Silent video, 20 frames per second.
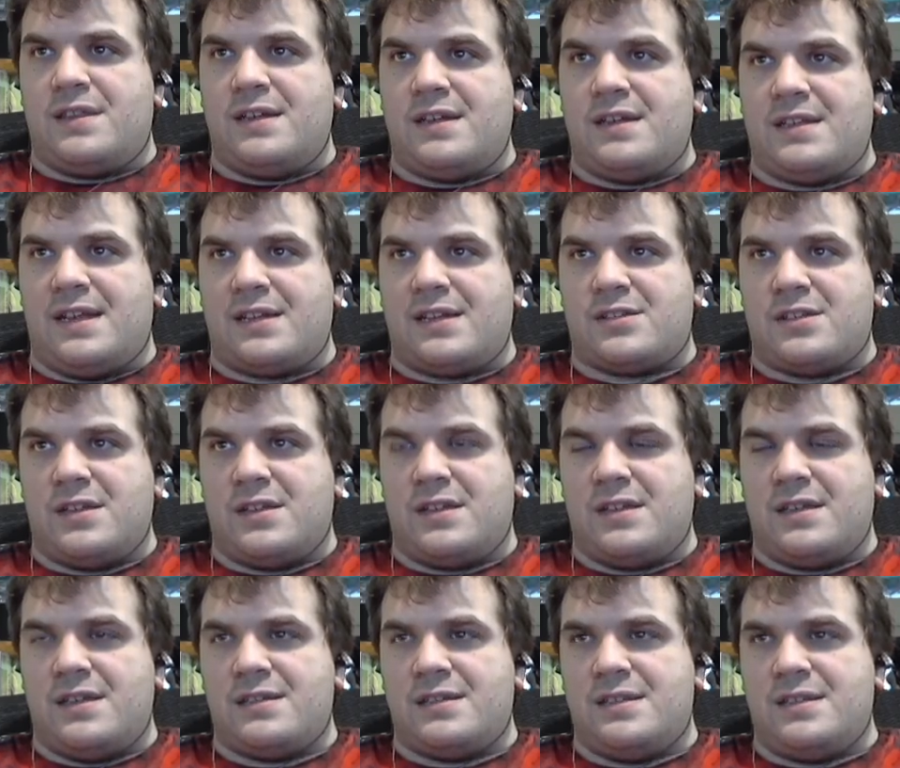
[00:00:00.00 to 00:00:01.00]
it actually
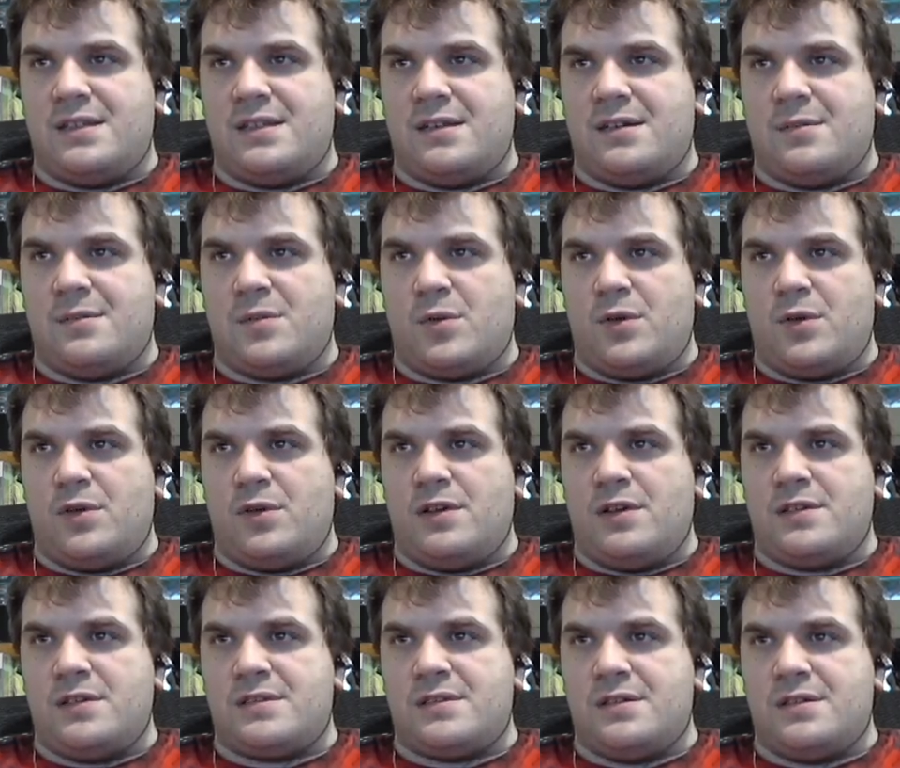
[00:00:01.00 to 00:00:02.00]
isn't it. Um, the one who
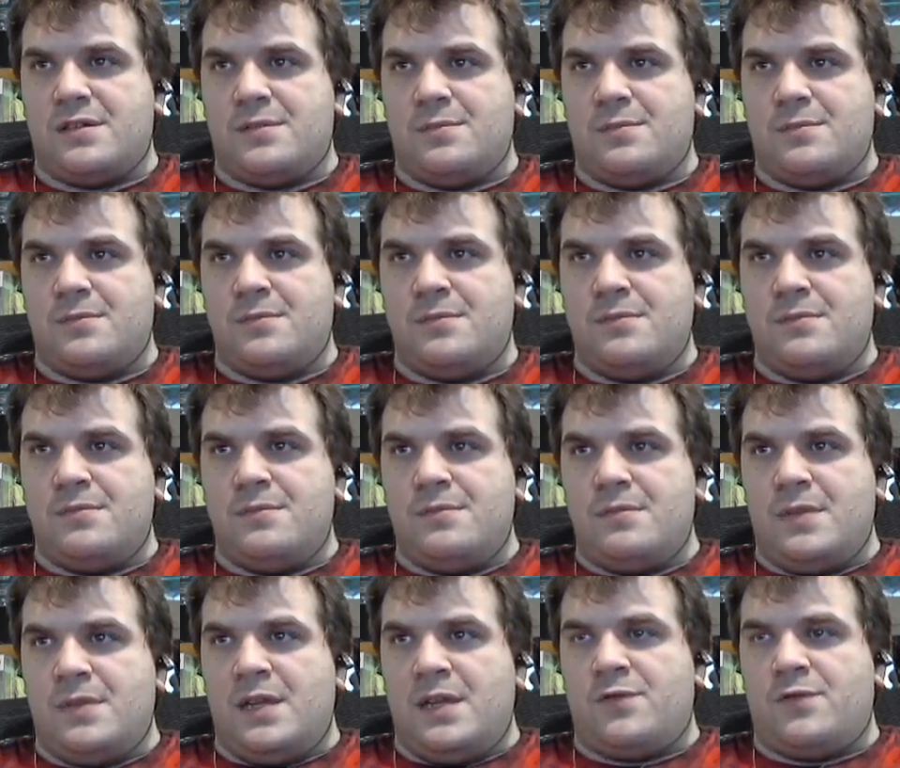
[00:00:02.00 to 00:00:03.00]
does um,
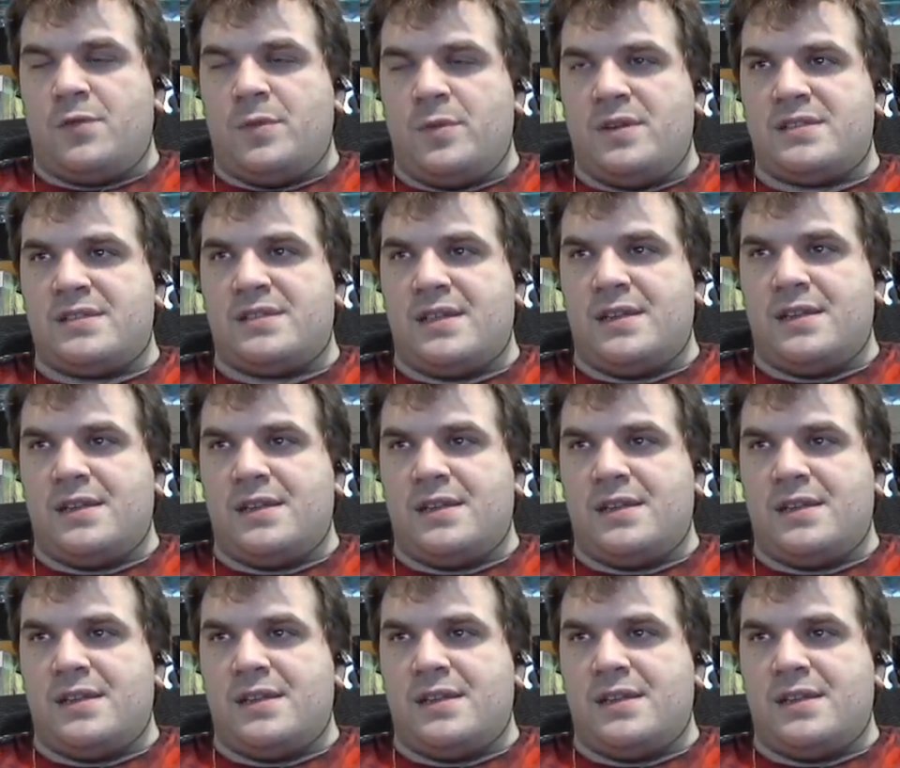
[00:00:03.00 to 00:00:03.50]
Infamous and